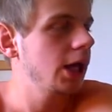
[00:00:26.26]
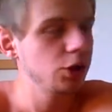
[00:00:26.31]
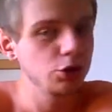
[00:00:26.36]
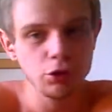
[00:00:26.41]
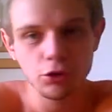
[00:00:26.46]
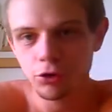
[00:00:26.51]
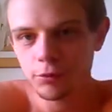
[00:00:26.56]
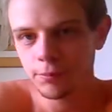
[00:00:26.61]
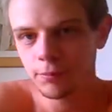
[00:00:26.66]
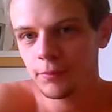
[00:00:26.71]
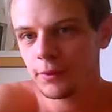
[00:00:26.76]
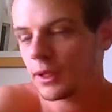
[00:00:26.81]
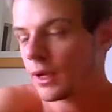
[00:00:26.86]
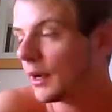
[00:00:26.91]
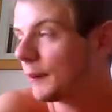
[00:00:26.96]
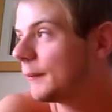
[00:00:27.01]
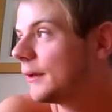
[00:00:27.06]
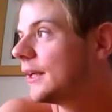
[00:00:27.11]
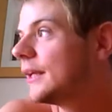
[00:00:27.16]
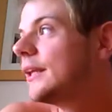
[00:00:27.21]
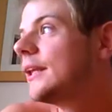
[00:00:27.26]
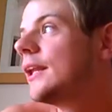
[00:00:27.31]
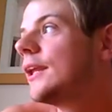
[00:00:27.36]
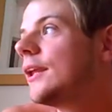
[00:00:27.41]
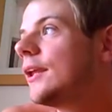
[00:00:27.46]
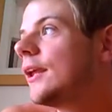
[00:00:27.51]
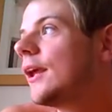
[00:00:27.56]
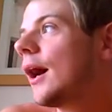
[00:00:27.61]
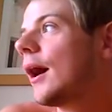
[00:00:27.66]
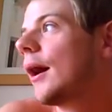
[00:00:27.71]
not, I mean,
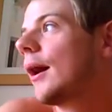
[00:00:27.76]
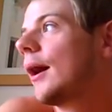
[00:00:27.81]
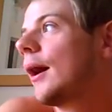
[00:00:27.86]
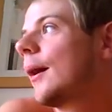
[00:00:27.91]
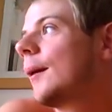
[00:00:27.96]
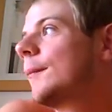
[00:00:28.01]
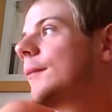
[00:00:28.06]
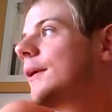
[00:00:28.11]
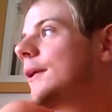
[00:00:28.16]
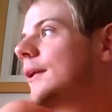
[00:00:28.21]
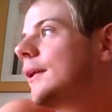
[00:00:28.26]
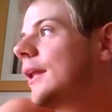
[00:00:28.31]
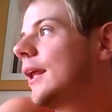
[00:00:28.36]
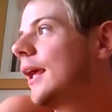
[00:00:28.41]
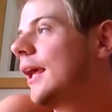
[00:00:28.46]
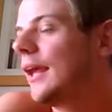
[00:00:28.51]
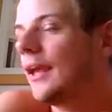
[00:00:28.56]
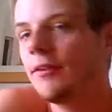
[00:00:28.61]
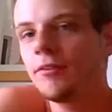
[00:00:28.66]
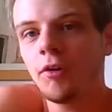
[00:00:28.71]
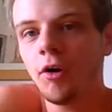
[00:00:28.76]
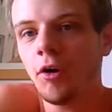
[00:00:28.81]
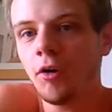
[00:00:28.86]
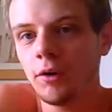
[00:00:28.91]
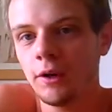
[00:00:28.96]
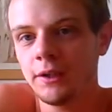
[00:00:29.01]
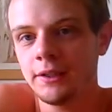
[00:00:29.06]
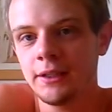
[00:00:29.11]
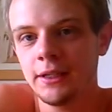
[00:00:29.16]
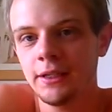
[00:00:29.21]
I mean, it is a
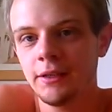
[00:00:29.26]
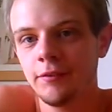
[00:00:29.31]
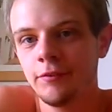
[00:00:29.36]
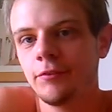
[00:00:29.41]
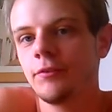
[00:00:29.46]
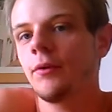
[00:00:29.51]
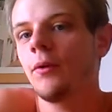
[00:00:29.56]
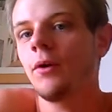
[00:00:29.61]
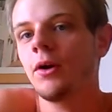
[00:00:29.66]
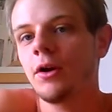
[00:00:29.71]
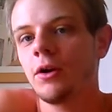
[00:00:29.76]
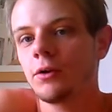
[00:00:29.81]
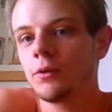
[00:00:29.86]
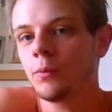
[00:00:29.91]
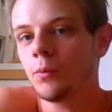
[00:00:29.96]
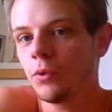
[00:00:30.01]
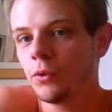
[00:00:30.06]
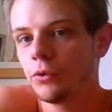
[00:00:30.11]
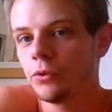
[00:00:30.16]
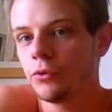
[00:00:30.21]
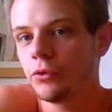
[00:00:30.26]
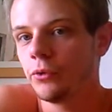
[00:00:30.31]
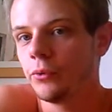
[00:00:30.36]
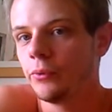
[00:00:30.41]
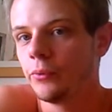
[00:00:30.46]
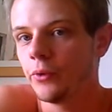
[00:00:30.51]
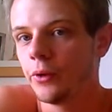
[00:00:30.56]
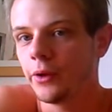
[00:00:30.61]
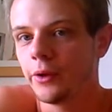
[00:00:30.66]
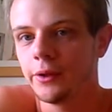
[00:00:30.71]
holiday, so I kind of want to
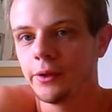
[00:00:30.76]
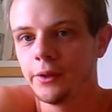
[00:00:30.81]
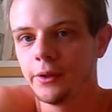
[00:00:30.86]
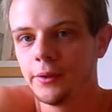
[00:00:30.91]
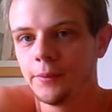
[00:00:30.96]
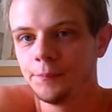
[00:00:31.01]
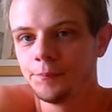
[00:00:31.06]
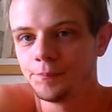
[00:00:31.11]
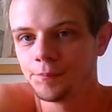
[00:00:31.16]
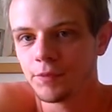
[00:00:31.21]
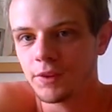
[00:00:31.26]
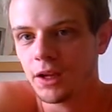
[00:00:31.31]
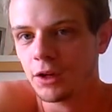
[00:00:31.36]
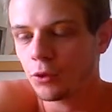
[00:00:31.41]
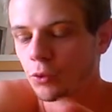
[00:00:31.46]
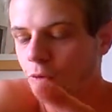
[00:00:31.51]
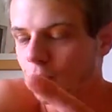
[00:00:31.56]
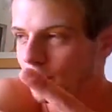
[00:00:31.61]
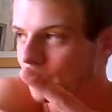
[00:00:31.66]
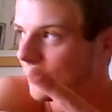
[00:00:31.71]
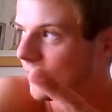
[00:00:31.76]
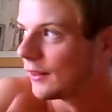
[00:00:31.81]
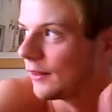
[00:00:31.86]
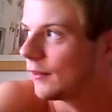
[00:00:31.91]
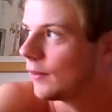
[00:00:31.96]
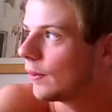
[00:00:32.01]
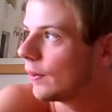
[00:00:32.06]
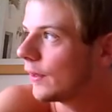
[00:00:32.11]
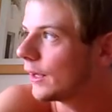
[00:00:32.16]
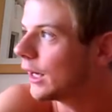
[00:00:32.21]
like I don't want to
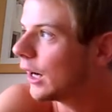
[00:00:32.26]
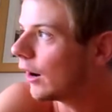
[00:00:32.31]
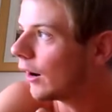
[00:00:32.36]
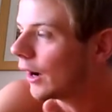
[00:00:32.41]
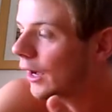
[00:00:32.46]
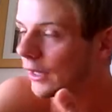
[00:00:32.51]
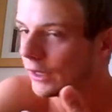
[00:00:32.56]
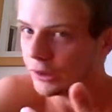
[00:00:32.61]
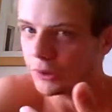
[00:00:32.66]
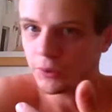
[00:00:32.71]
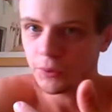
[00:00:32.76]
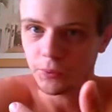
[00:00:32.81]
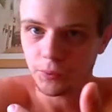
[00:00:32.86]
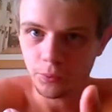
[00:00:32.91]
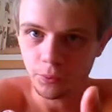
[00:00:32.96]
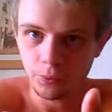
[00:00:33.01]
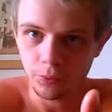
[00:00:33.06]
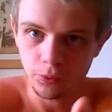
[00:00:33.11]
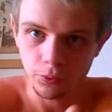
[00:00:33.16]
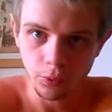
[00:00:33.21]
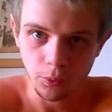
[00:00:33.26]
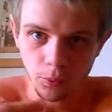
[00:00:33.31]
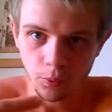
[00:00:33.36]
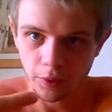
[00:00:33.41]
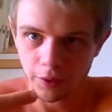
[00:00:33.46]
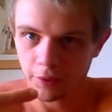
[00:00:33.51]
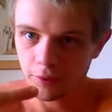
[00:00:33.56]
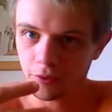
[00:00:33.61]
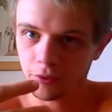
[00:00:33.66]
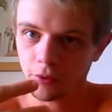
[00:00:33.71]
be the guy who's
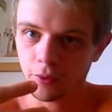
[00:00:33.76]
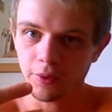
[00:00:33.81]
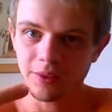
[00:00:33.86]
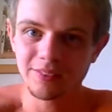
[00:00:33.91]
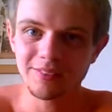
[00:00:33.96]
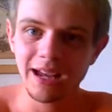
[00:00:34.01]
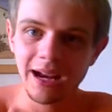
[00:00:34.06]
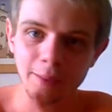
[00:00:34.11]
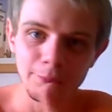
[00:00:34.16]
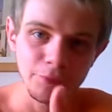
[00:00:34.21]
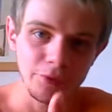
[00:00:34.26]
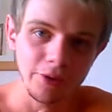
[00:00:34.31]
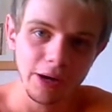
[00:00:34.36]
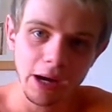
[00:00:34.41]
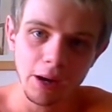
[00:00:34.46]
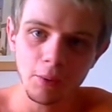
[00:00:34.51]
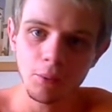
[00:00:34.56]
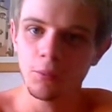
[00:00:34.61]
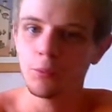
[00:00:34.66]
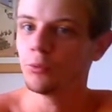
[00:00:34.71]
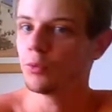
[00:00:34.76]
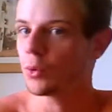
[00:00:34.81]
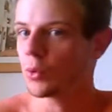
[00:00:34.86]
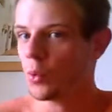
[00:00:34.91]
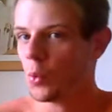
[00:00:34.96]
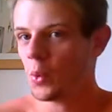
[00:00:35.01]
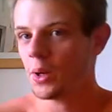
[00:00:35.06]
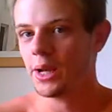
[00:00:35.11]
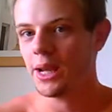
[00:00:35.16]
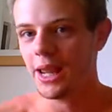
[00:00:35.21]
always got his camera out
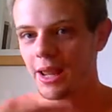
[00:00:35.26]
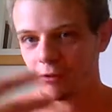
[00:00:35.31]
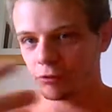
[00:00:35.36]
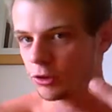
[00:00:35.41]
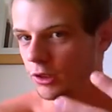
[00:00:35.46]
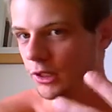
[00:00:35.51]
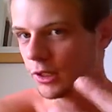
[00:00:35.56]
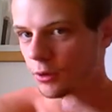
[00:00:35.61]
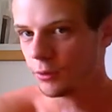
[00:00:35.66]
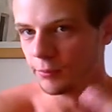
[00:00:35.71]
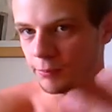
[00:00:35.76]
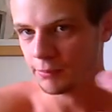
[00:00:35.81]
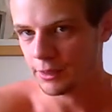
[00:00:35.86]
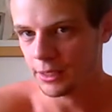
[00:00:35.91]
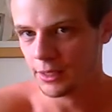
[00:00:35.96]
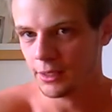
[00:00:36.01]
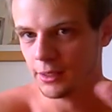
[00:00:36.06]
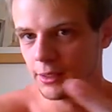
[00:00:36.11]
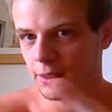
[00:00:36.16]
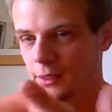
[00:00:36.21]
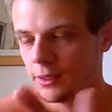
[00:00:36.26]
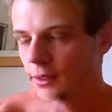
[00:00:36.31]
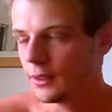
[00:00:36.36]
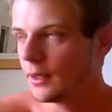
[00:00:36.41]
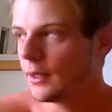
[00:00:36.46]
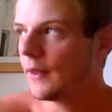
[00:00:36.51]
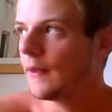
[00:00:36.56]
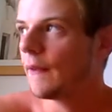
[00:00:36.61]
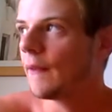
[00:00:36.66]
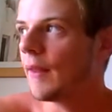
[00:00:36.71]
recording every little bit
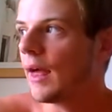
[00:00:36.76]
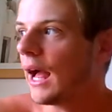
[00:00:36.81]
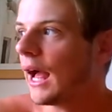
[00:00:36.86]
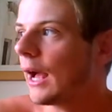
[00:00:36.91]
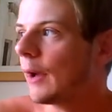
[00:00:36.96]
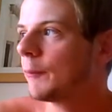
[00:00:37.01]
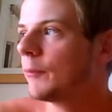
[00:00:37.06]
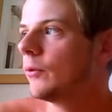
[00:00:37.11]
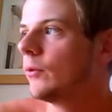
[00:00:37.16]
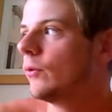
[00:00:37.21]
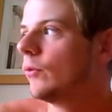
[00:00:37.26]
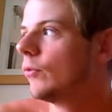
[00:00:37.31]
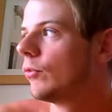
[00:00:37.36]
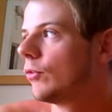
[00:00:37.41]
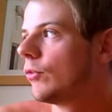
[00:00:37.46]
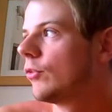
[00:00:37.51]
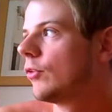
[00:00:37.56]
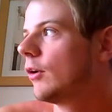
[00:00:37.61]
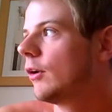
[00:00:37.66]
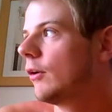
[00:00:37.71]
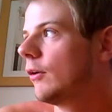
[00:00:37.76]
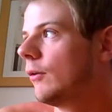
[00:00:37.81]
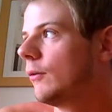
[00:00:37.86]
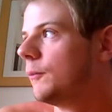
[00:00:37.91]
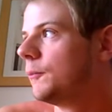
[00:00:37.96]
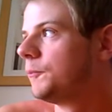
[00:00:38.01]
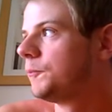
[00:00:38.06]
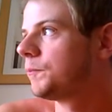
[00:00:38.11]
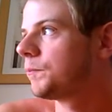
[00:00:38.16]
that happens. So